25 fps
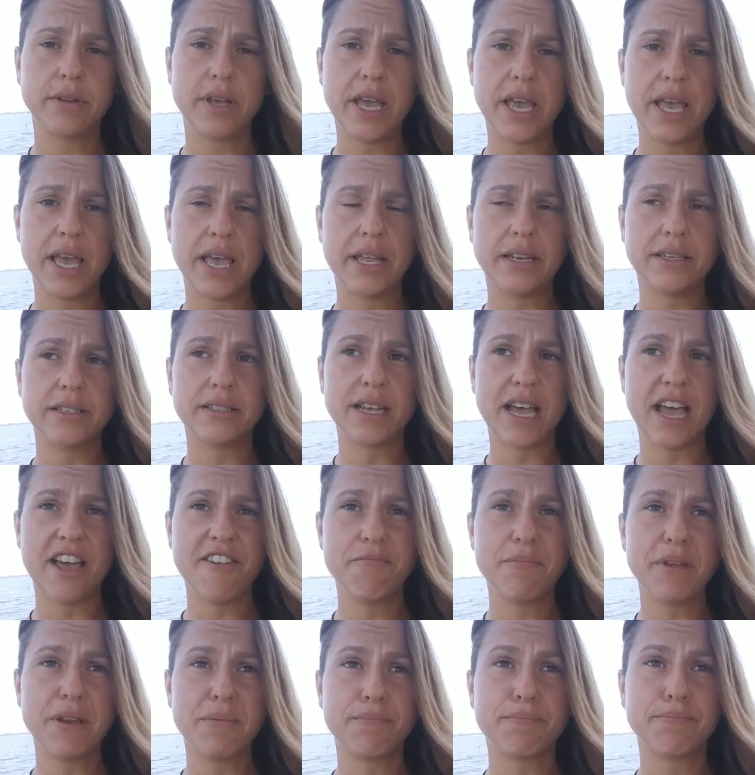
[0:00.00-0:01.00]
And
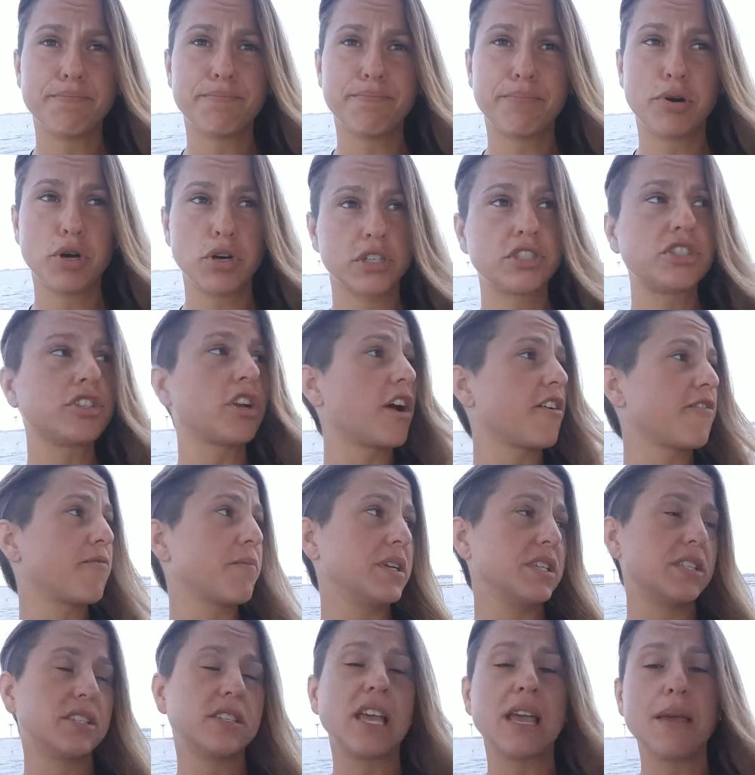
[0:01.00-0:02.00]
I've been pushed off
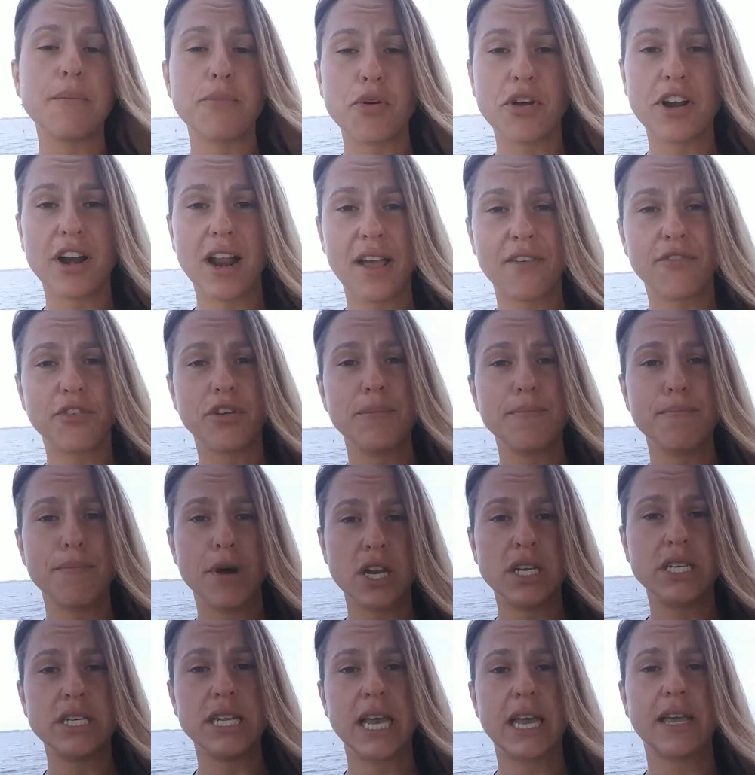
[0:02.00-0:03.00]
my skateboard every
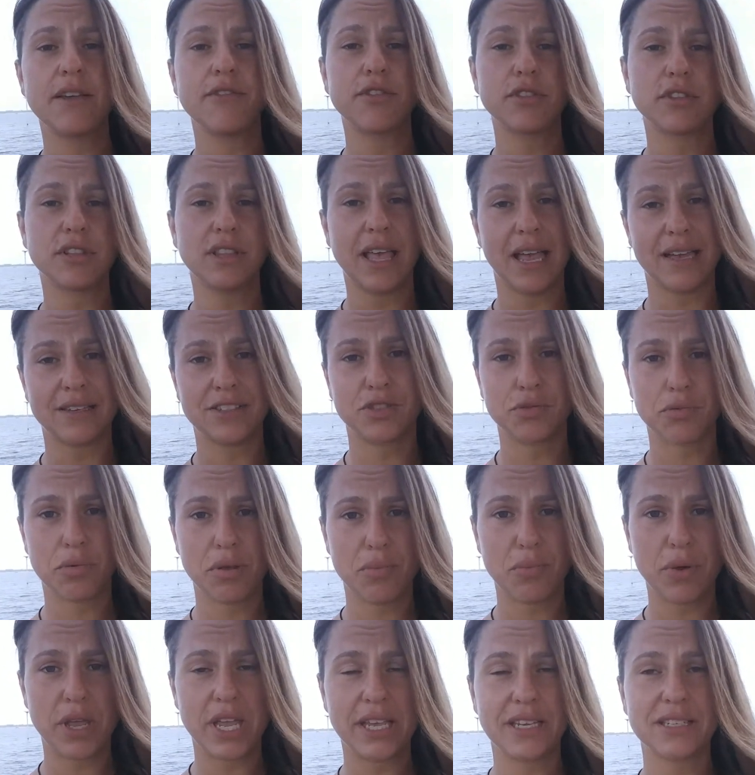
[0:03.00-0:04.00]
Monday for the last three
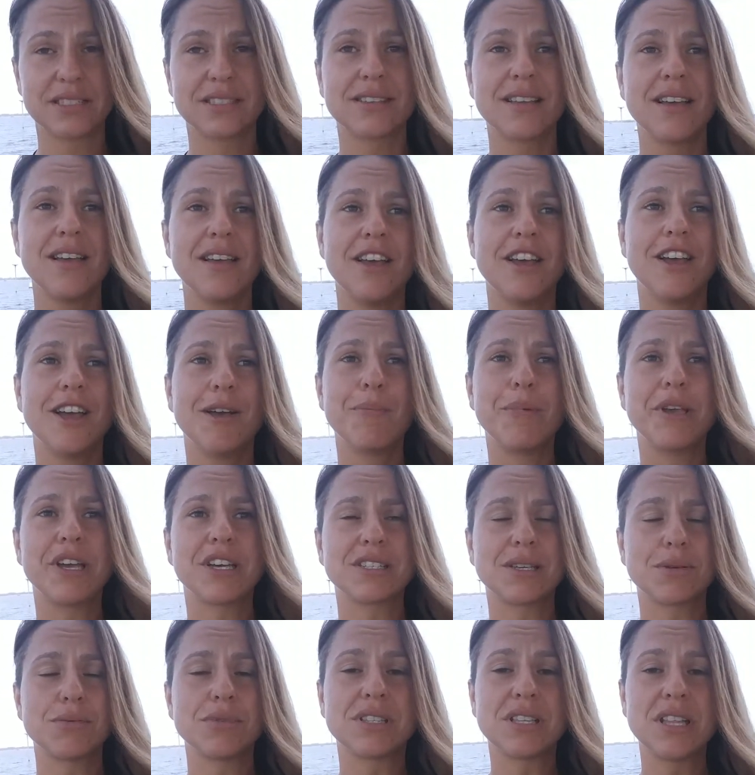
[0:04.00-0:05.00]
weeks
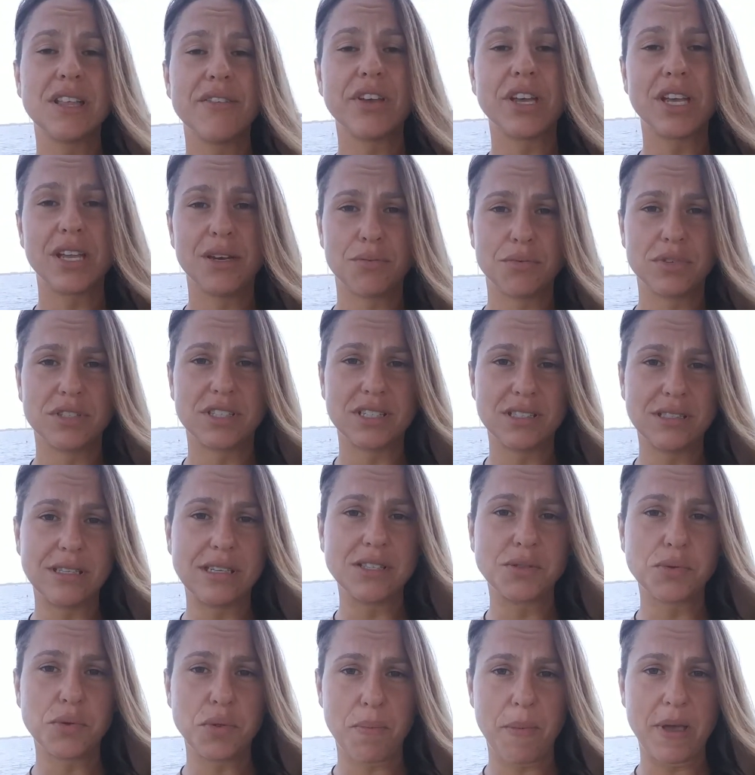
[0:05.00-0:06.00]
because I was living in
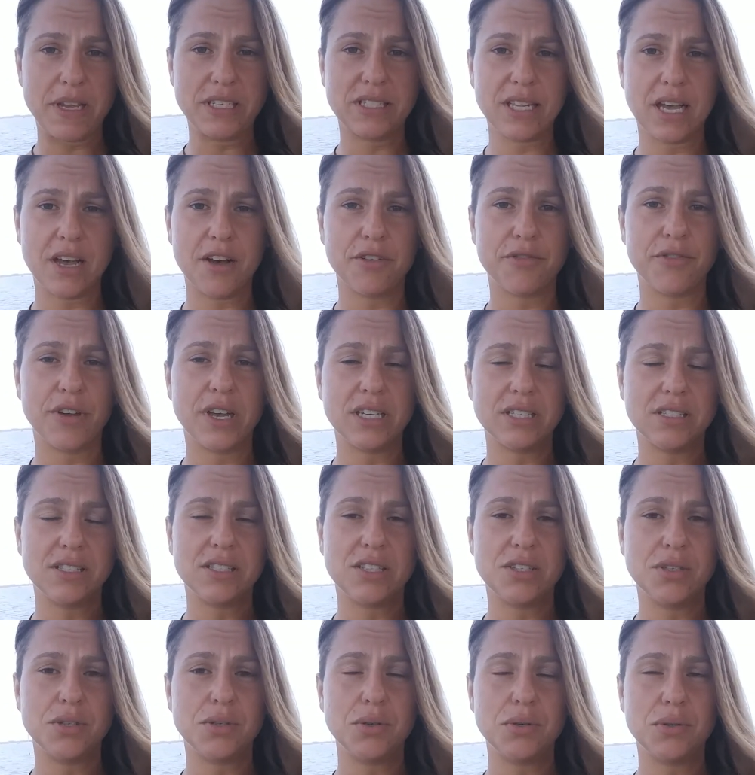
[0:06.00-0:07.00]
resistance with myself as
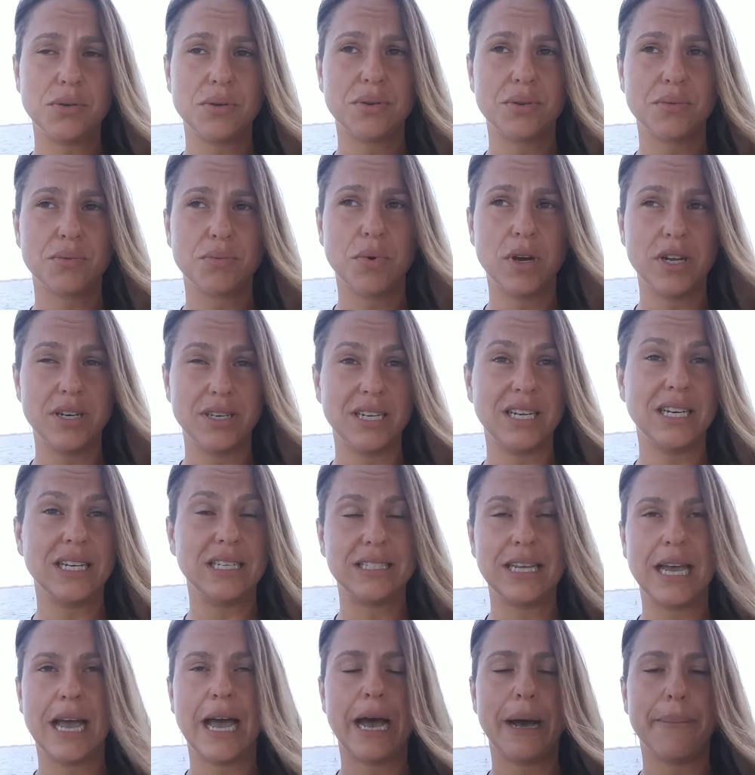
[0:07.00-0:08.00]
to what needed
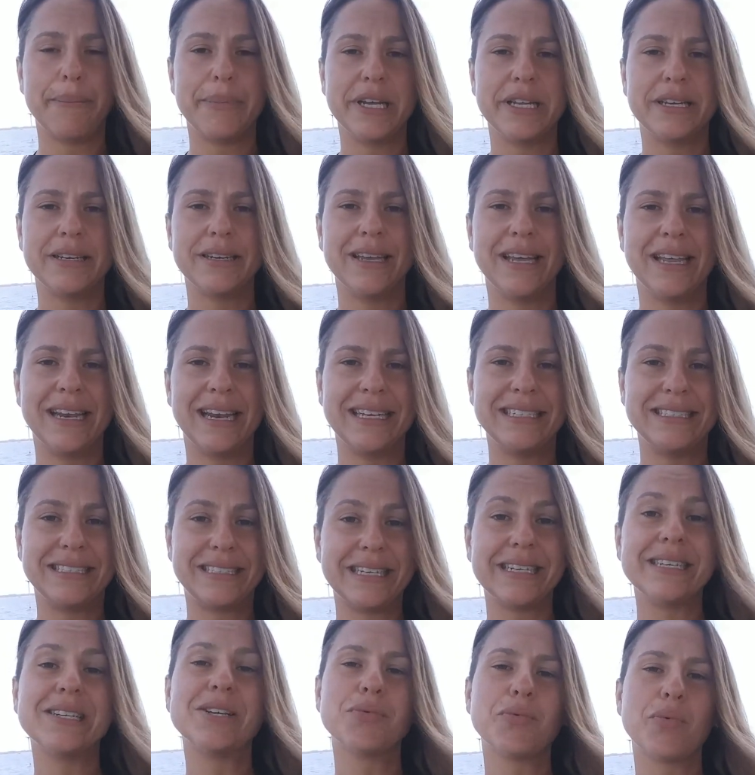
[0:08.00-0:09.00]
to happen. And I
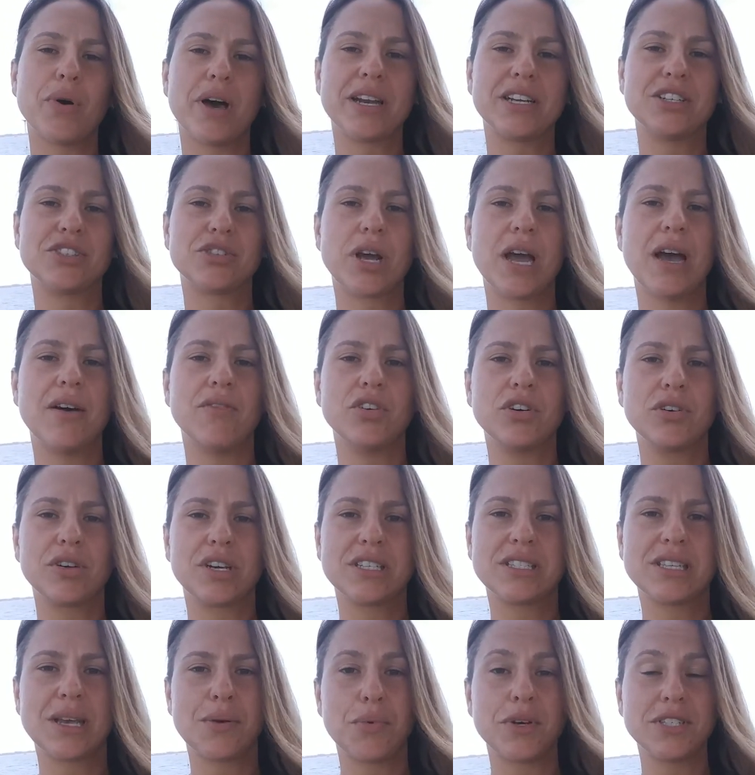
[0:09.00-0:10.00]
didn't want to travel
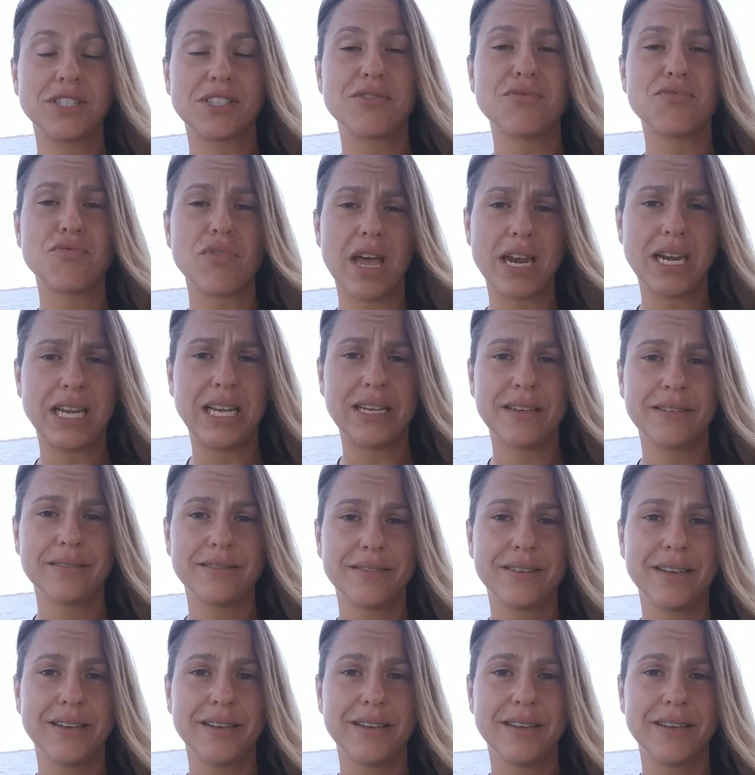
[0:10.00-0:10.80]
because I wasn't ready.